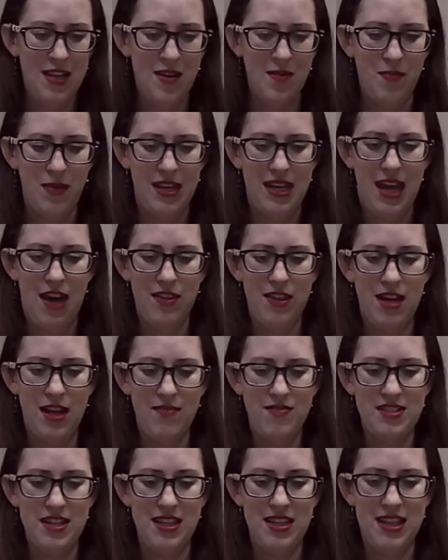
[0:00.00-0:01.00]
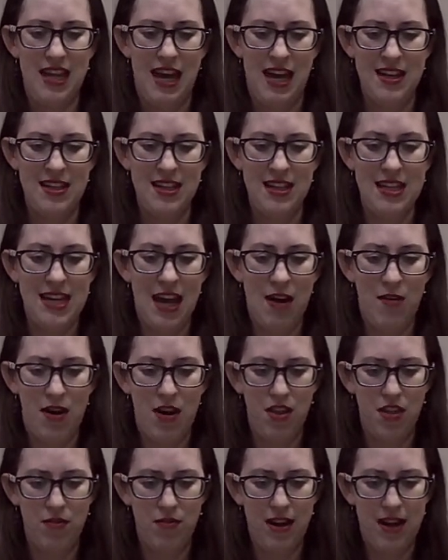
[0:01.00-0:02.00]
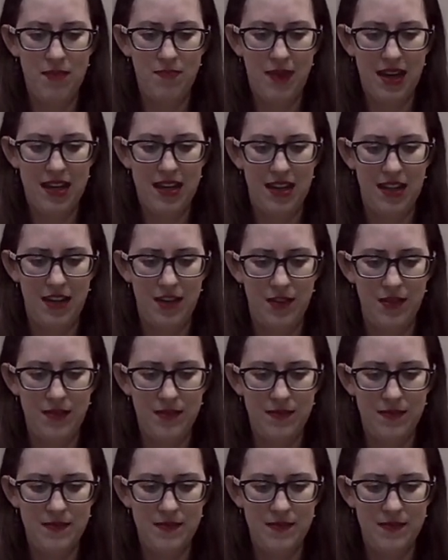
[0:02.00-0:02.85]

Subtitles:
But now that I've done that, now I'll thread my needle.